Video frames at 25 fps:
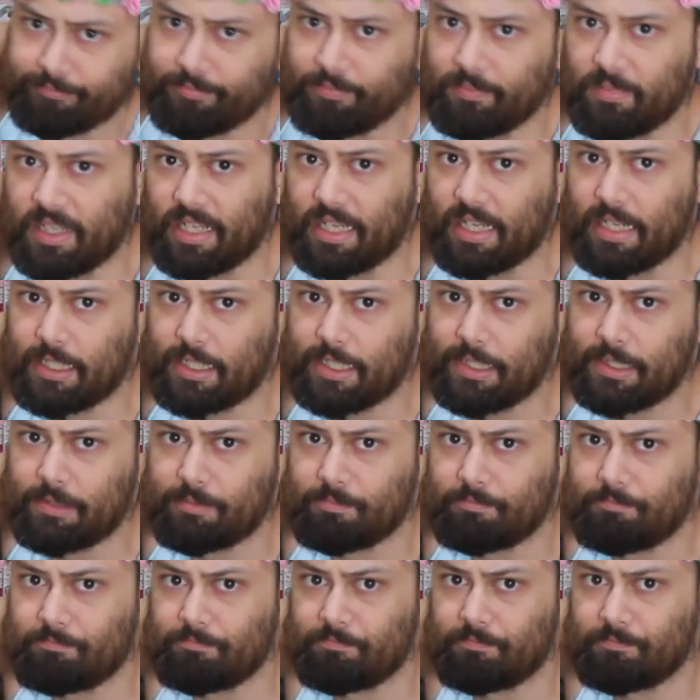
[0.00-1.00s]
Yeah.
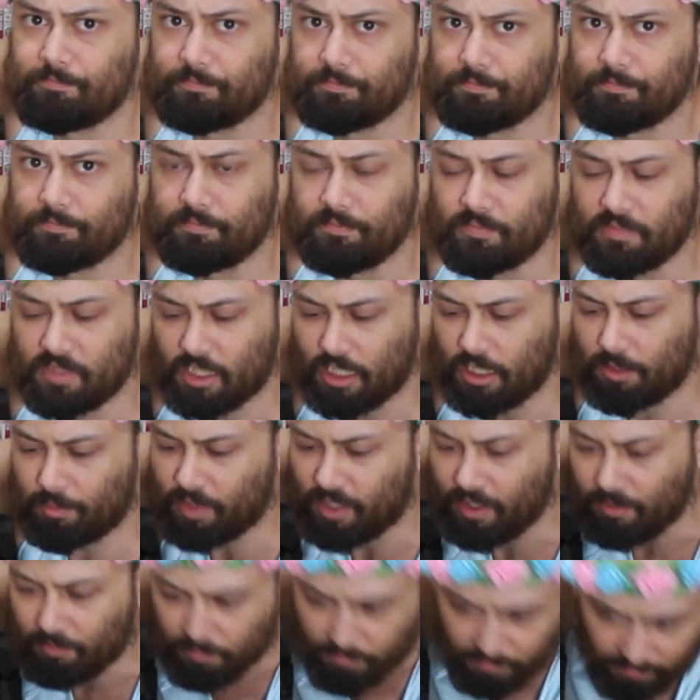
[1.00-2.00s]
It's gonna
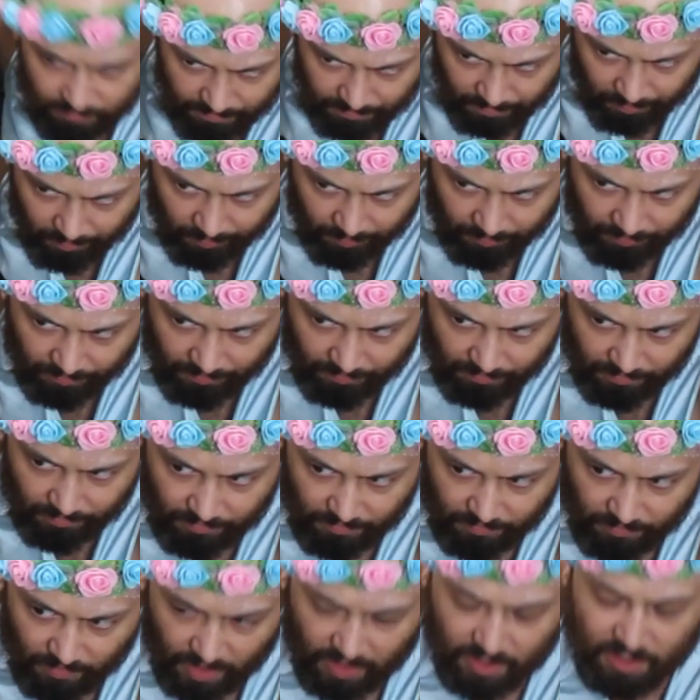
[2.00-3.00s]
be
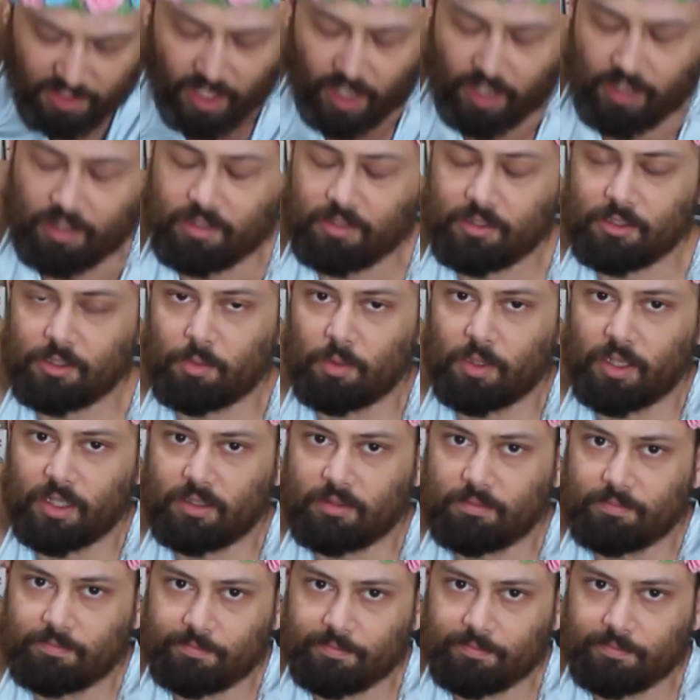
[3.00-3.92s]
a challenge, but